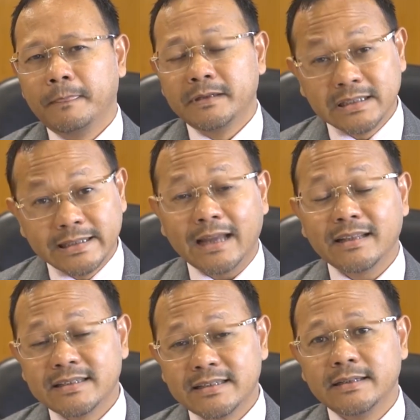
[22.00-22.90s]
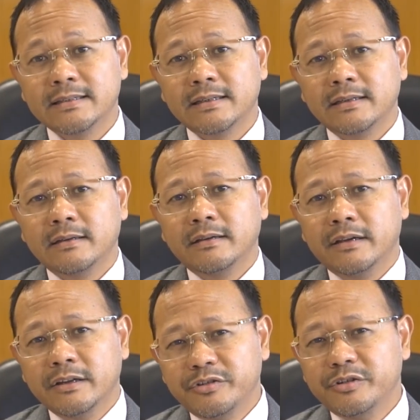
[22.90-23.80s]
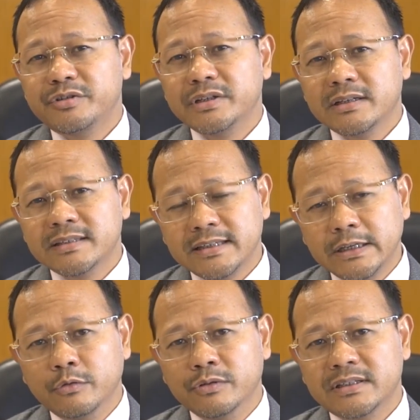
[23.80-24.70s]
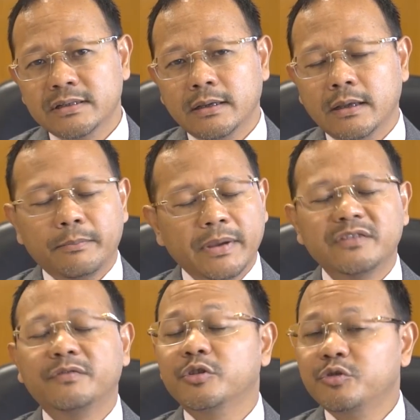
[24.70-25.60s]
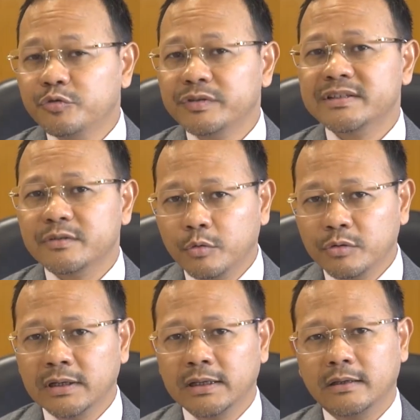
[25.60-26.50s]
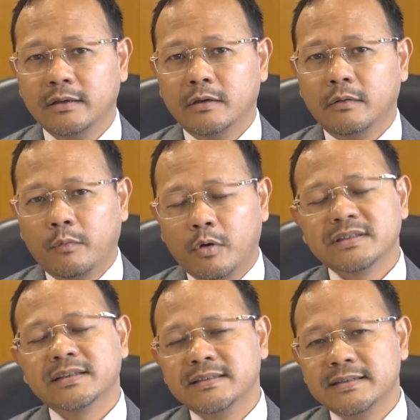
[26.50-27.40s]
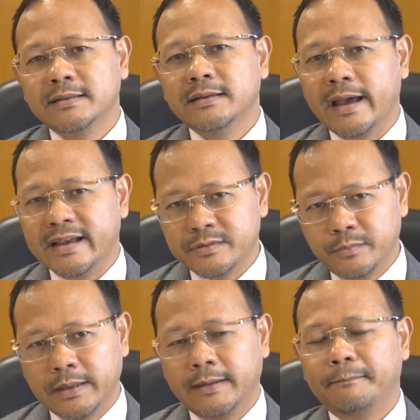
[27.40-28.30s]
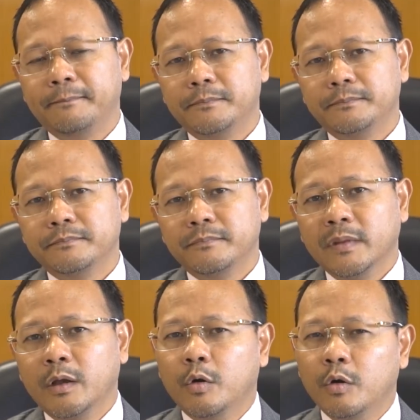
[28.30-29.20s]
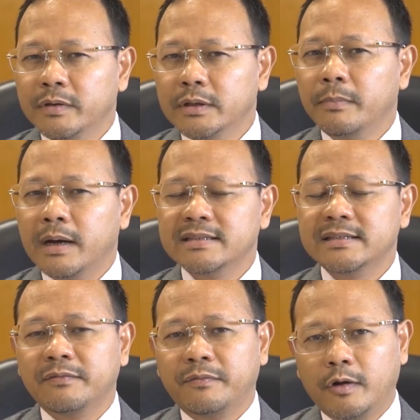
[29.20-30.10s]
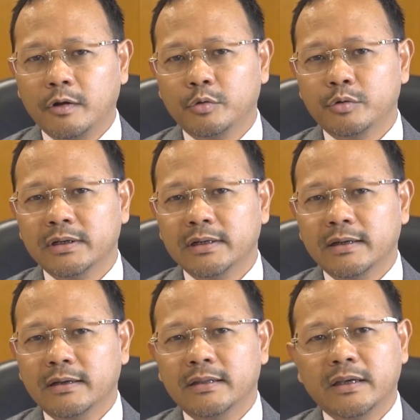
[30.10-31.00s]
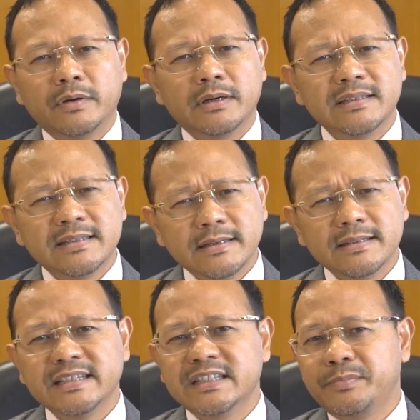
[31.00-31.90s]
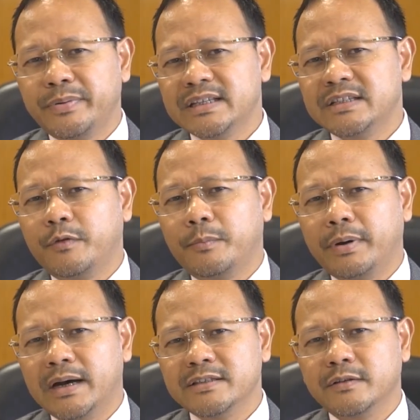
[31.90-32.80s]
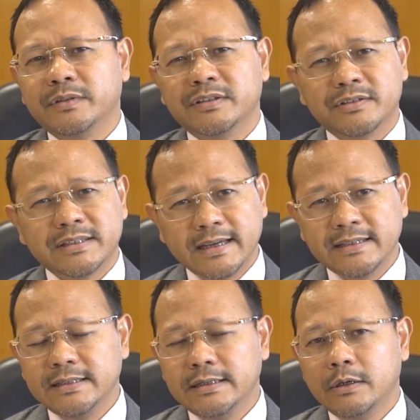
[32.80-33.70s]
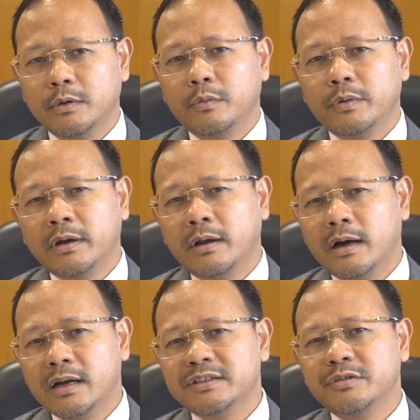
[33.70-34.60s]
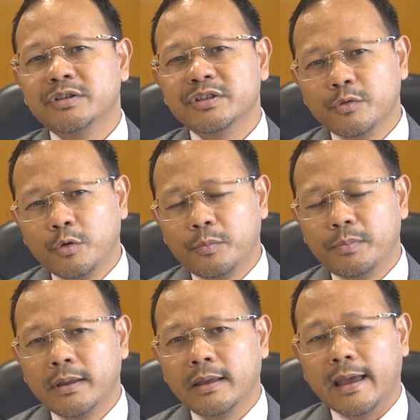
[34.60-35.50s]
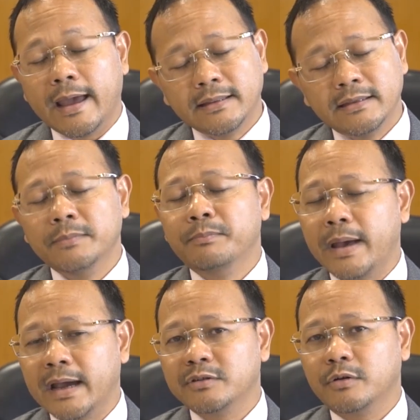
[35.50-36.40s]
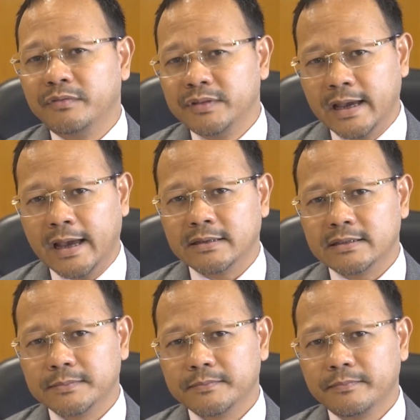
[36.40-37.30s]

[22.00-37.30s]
Till that extent, introducing casinos meant for tourists only was considered as well. Over the months that followed, there were concerns expressed from parts of the society with regards to the scope and the impact of the act.